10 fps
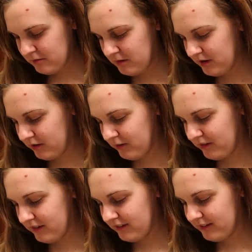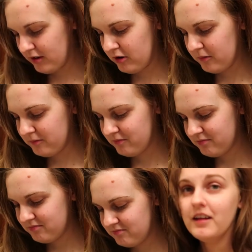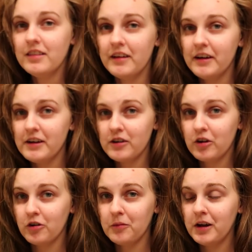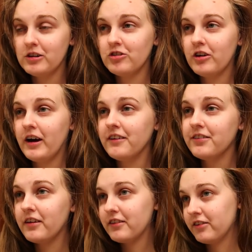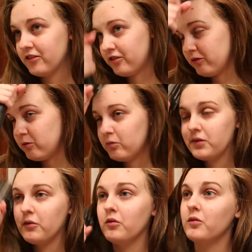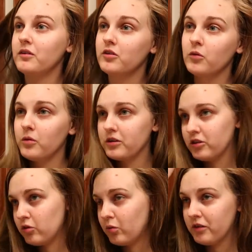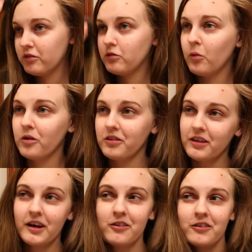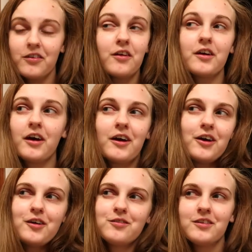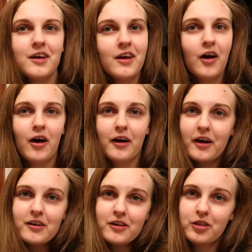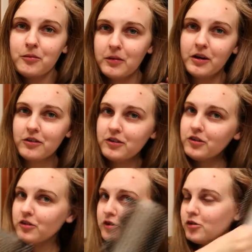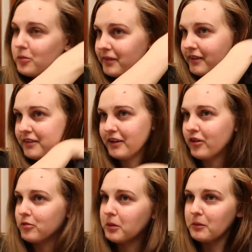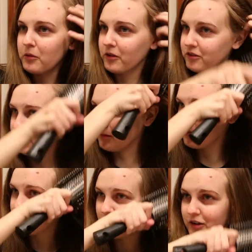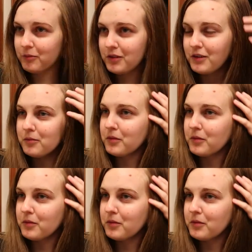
But anyways, like our manager asked us if someone wants to work the 24th, and I was like, hey, I got nothing better to do besides hang out with my boyfriend and my family,